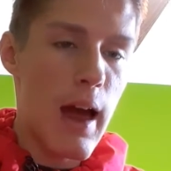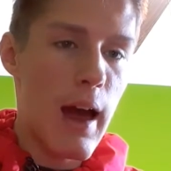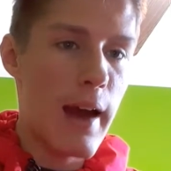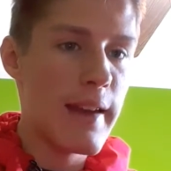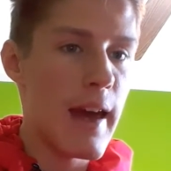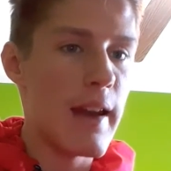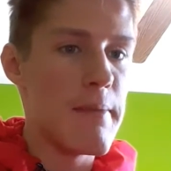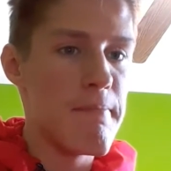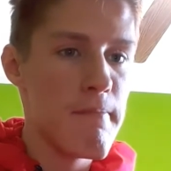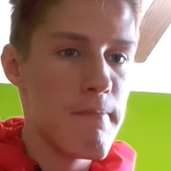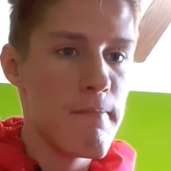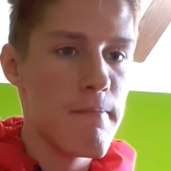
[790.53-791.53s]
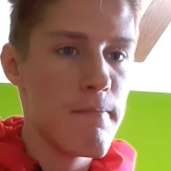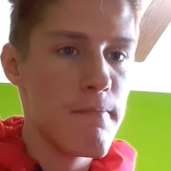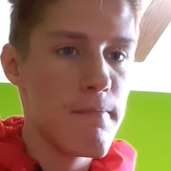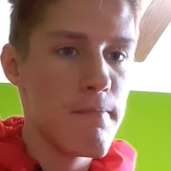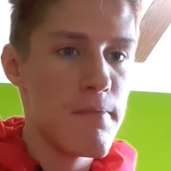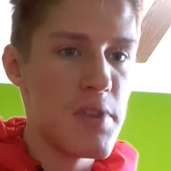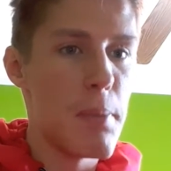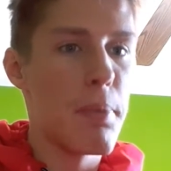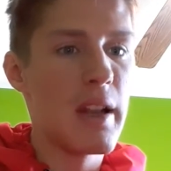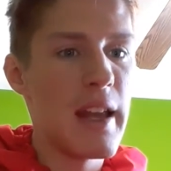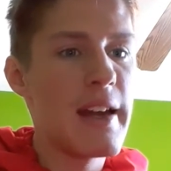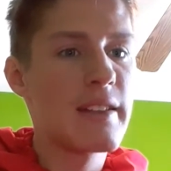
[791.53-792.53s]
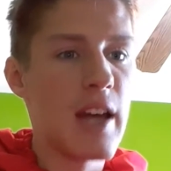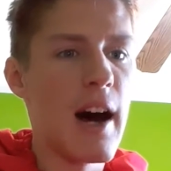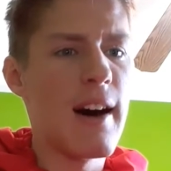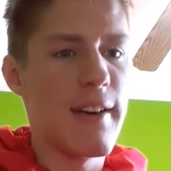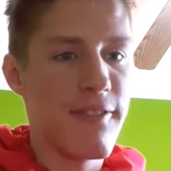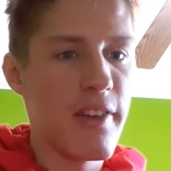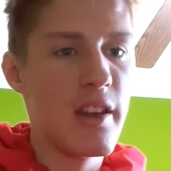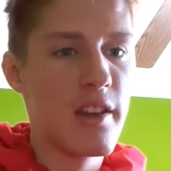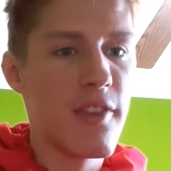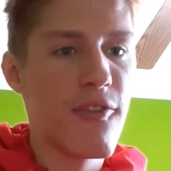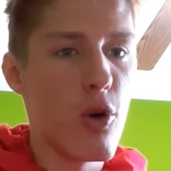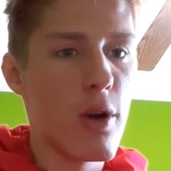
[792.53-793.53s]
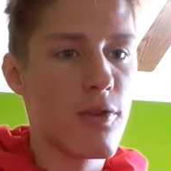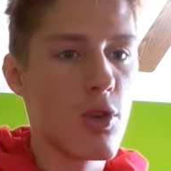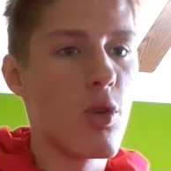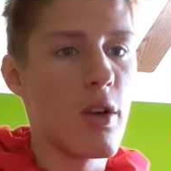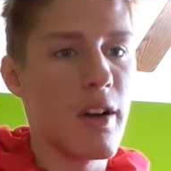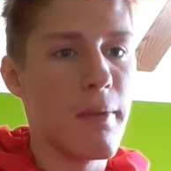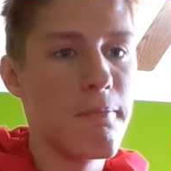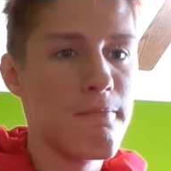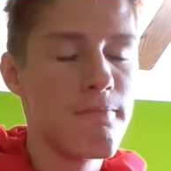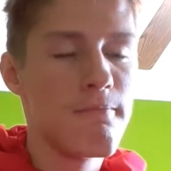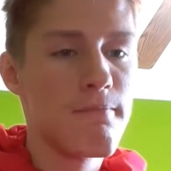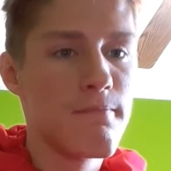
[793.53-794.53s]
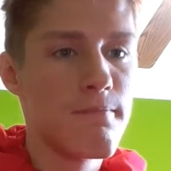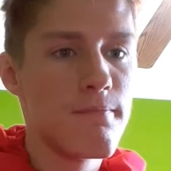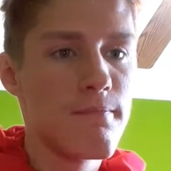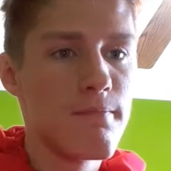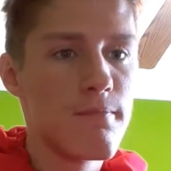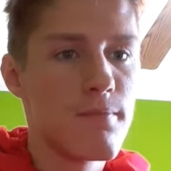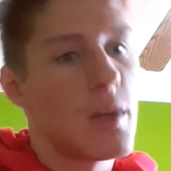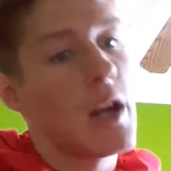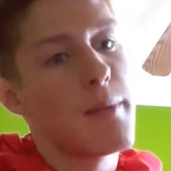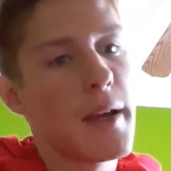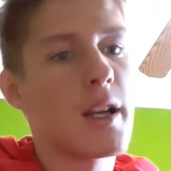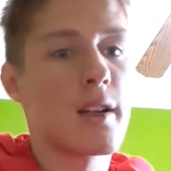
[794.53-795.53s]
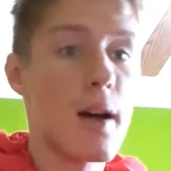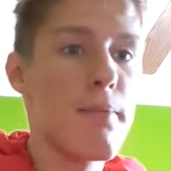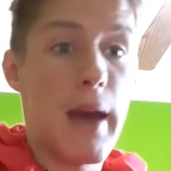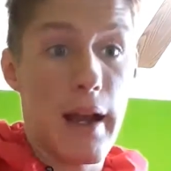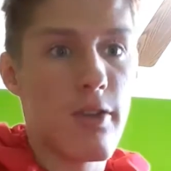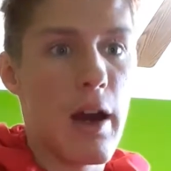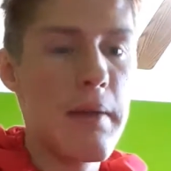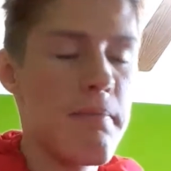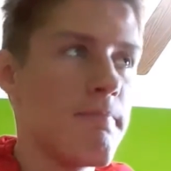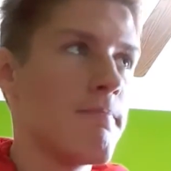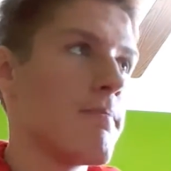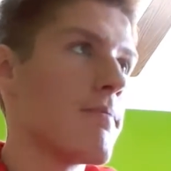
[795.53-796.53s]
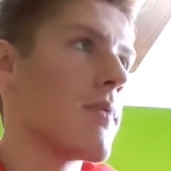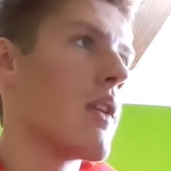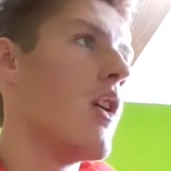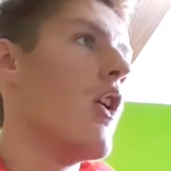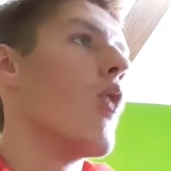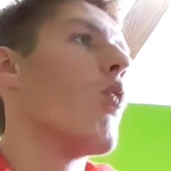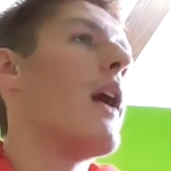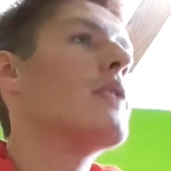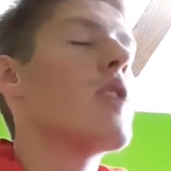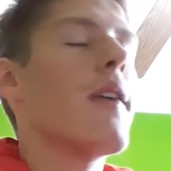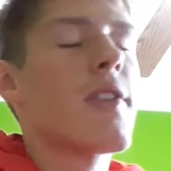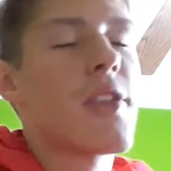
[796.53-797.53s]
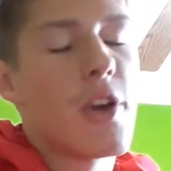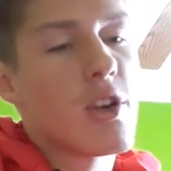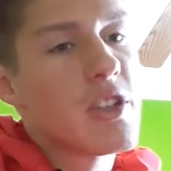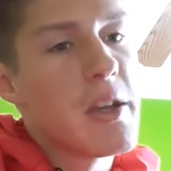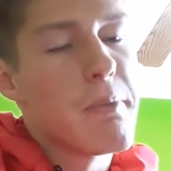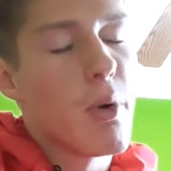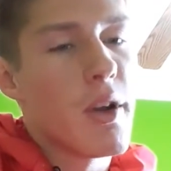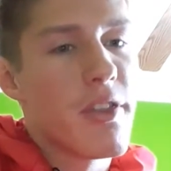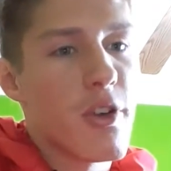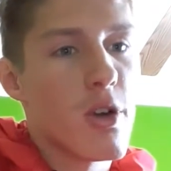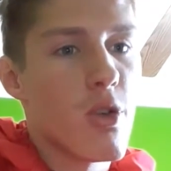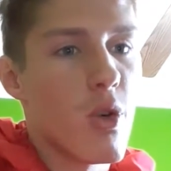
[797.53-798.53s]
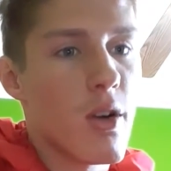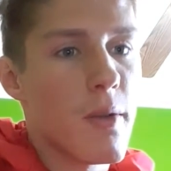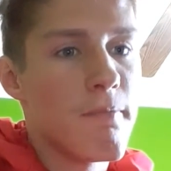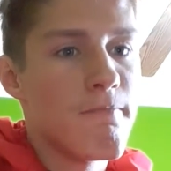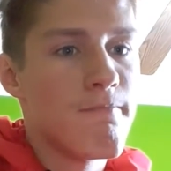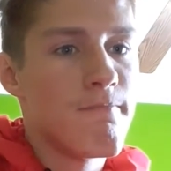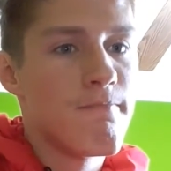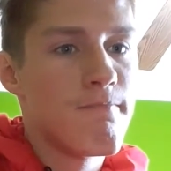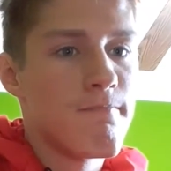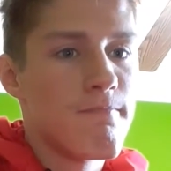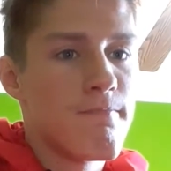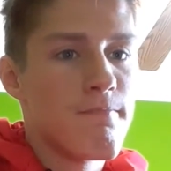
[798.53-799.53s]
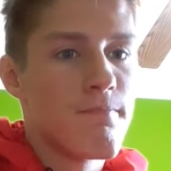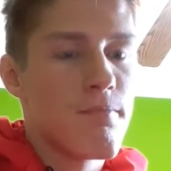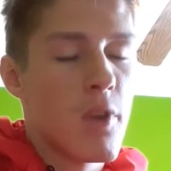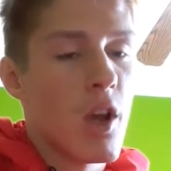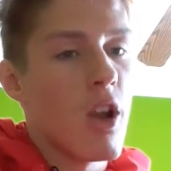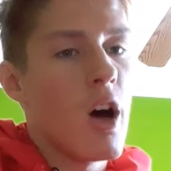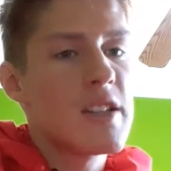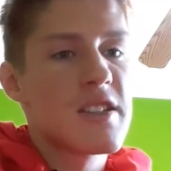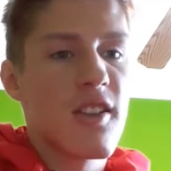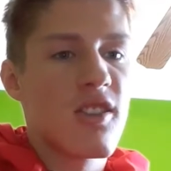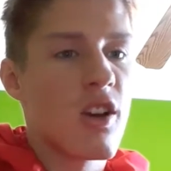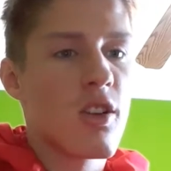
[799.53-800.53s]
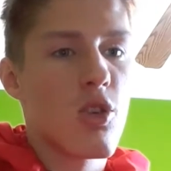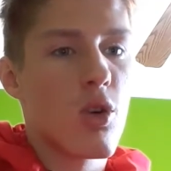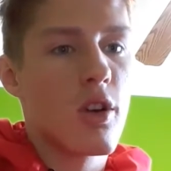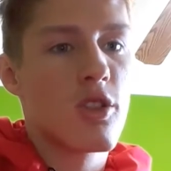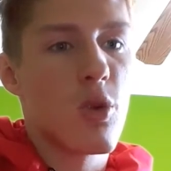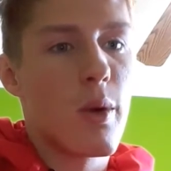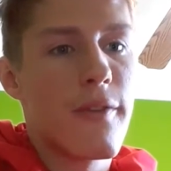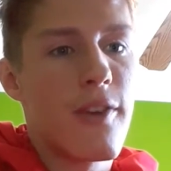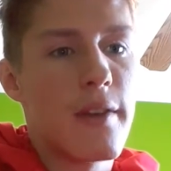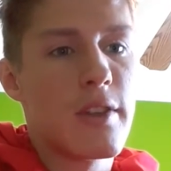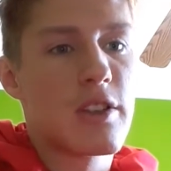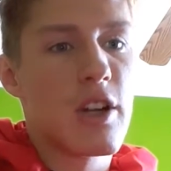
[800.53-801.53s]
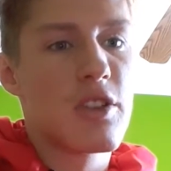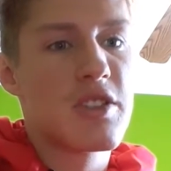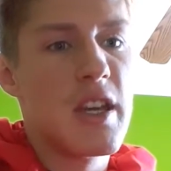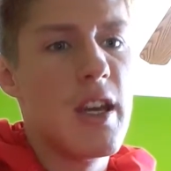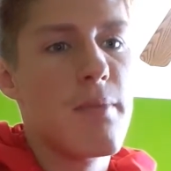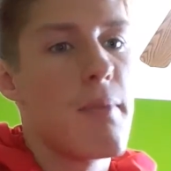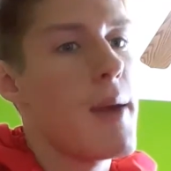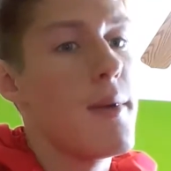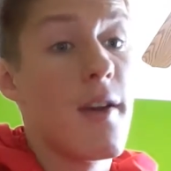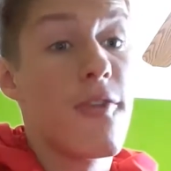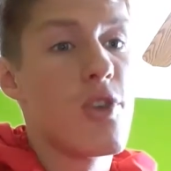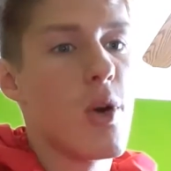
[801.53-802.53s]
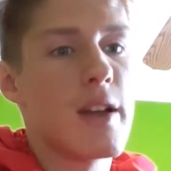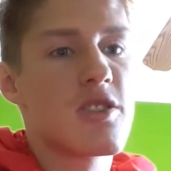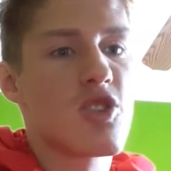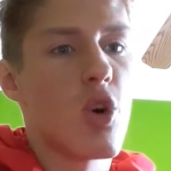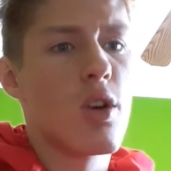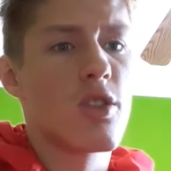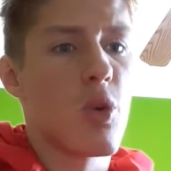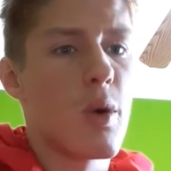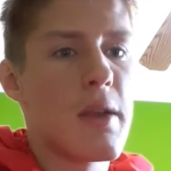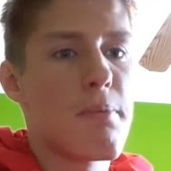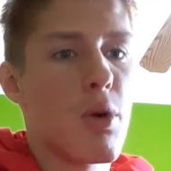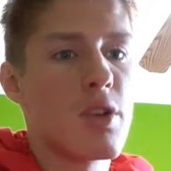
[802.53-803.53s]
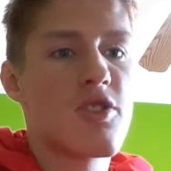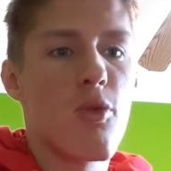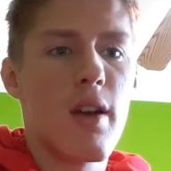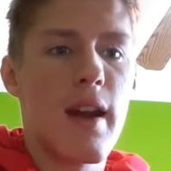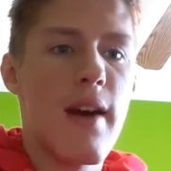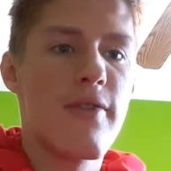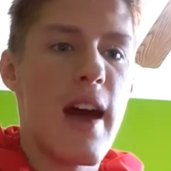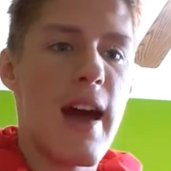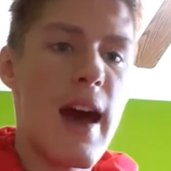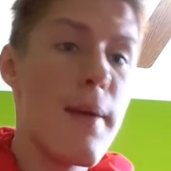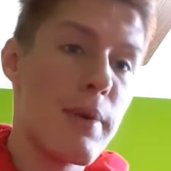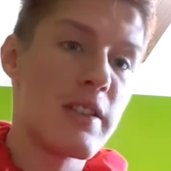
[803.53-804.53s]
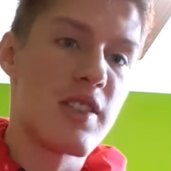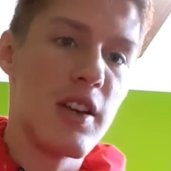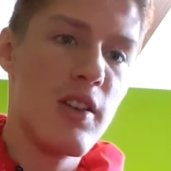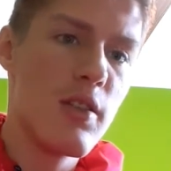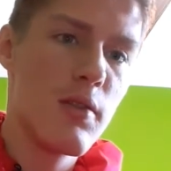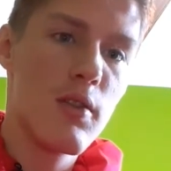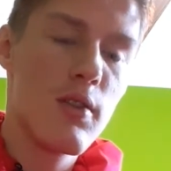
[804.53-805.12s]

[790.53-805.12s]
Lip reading: I get it. You played tough in the fourth quarter. Trying to make a comeback, right? Why'd you have a 13-point third quarter? You lost the third quarter 25-13. Maybe if you had scored 20 points, you wouldn't have that happen to you.